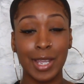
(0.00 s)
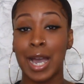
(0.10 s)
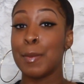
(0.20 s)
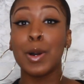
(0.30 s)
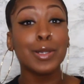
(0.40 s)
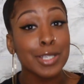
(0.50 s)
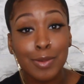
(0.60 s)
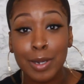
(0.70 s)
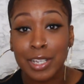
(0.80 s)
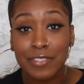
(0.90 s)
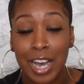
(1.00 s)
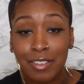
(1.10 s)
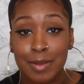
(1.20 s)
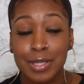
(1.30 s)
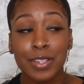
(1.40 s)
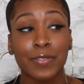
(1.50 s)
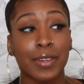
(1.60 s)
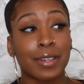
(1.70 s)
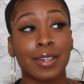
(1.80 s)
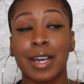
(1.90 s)
I'm only 25. I'm still
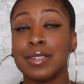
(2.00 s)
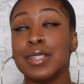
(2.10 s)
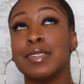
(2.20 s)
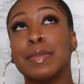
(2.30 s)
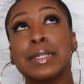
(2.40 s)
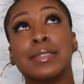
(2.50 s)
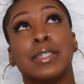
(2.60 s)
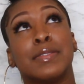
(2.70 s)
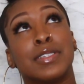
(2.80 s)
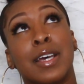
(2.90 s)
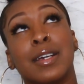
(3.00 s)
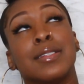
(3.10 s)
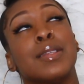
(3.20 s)
figuring out love myself, child.